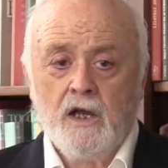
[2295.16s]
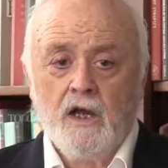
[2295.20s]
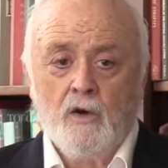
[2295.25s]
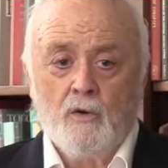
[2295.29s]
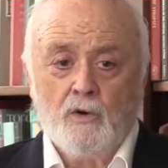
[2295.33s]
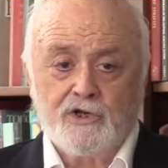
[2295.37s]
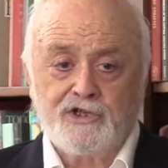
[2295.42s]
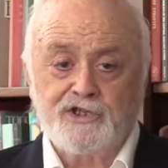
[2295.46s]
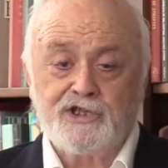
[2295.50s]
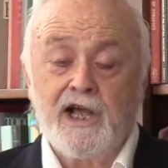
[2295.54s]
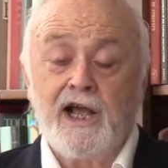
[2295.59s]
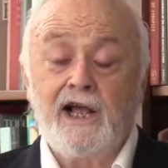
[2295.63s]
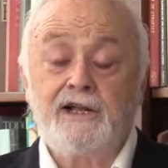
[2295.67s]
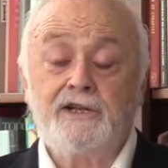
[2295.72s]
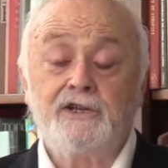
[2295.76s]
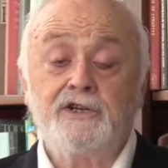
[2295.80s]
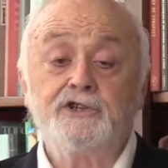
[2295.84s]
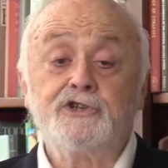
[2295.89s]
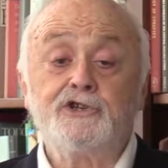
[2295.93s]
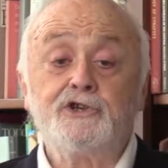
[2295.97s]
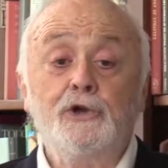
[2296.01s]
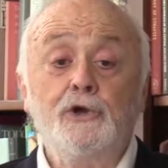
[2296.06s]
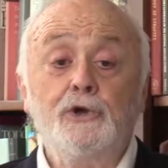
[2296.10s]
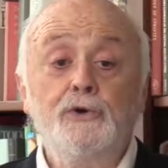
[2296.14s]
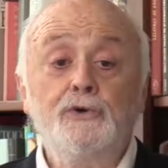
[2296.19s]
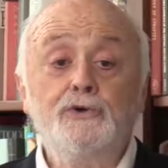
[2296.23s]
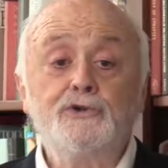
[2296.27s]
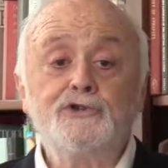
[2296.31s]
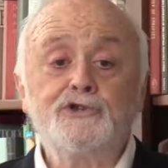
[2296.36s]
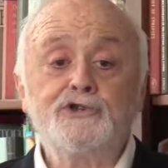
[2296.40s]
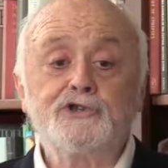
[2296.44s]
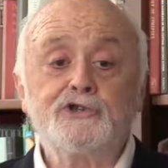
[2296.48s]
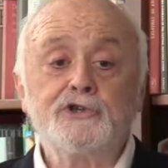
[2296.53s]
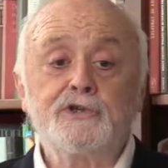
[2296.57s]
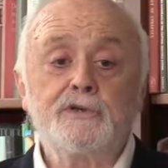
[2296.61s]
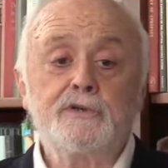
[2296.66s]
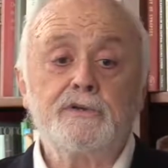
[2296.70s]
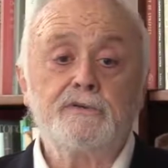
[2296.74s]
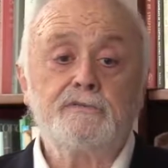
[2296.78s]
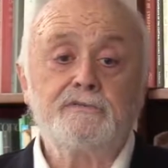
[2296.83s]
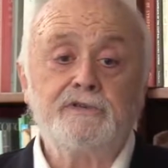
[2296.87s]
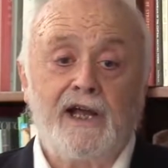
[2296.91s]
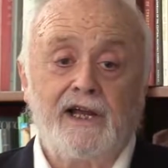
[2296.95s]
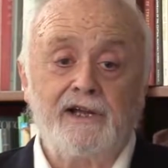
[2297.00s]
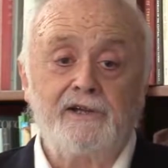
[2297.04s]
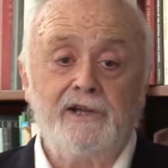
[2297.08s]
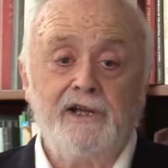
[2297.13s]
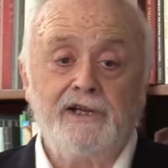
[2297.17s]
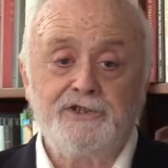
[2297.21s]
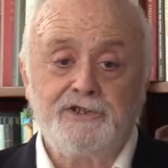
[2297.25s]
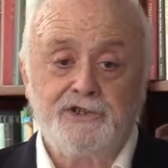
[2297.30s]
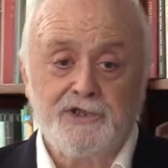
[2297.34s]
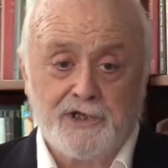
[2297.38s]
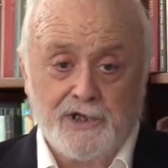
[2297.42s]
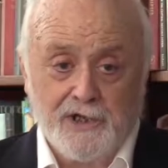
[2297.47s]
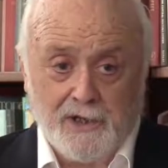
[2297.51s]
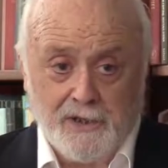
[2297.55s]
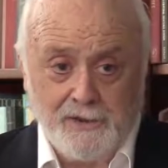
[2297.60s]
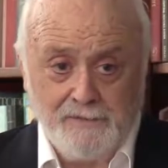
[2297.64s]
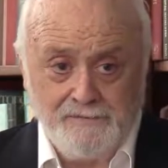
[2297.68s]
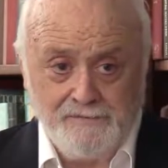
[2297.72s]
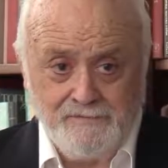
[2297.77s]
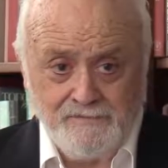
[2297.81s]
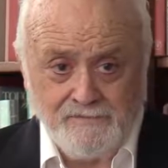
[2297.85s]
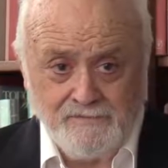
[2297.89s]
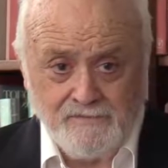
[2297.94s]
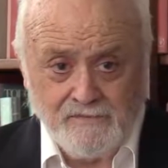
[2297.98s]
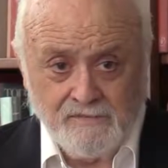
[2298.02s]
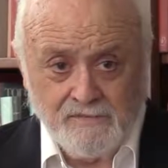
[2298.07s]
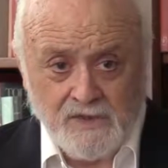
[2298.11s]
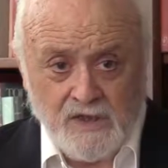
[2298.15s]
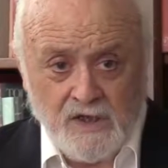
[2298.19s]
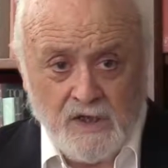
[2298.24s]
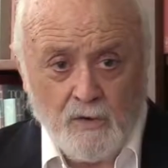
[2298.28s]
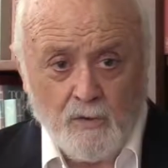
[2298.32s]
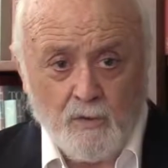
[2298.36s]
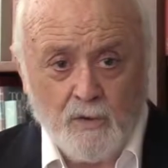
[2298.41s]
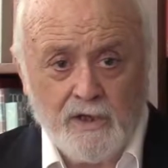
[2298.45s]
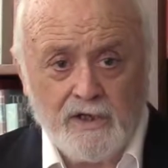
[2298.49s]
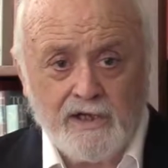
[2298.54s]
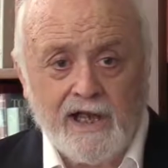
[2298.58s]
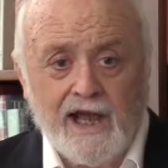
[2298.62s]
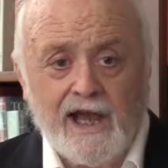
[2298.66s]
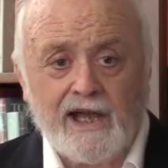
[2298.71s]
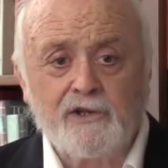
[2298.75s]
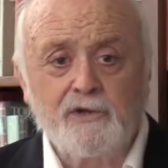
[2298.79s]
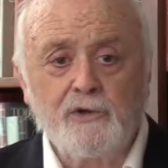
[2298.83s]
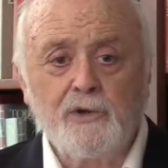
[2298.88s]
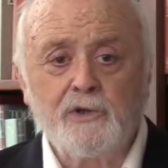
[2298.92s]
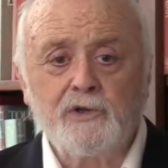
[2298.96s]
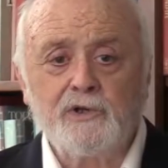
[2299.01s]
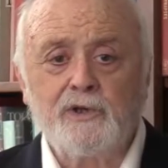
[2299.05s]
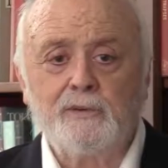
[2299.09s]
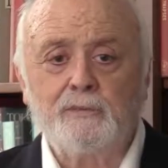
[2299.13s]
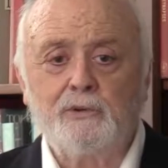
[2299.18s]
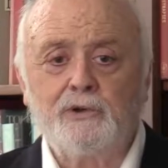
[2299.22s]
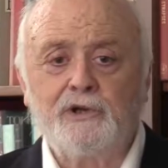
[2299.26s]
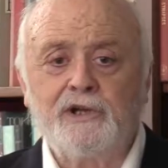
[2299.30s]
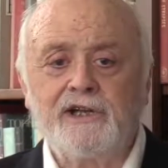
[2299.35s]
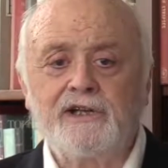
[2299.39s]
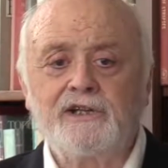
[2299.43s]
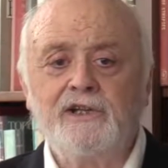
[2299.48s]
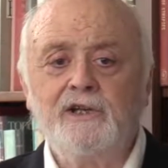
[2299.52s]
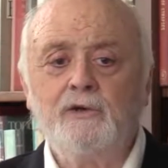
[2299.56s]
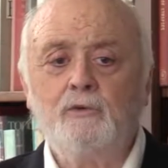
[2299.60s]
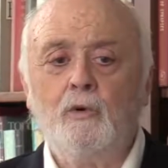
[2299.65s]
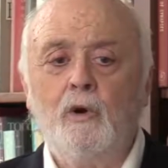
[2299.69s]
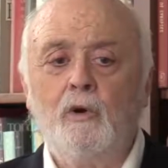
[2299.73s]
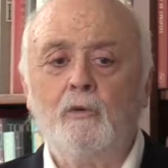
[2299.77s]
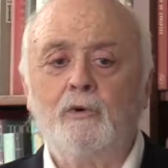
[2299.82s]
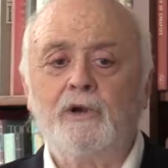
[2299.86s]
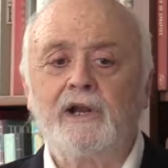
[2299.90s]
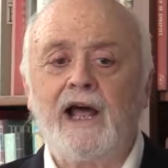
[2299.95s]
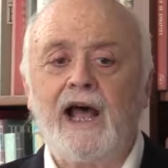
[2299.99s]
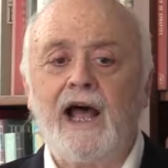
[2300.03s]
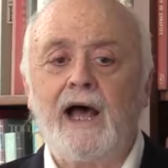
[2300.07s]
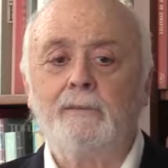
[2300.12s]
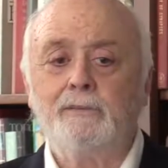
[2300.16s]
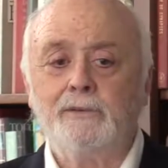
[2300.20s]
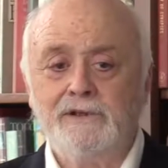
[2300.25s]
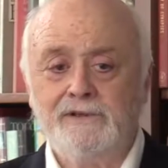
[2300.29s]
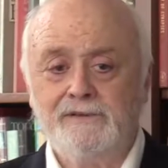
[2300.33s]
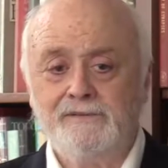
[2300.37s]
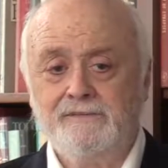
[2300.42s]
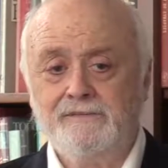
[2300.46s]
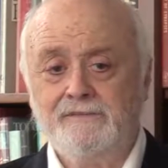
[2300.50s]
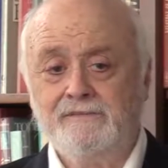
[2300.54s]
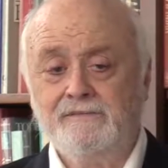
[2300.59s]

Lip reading: which scientists used decades ago when accurately predicting what would happen.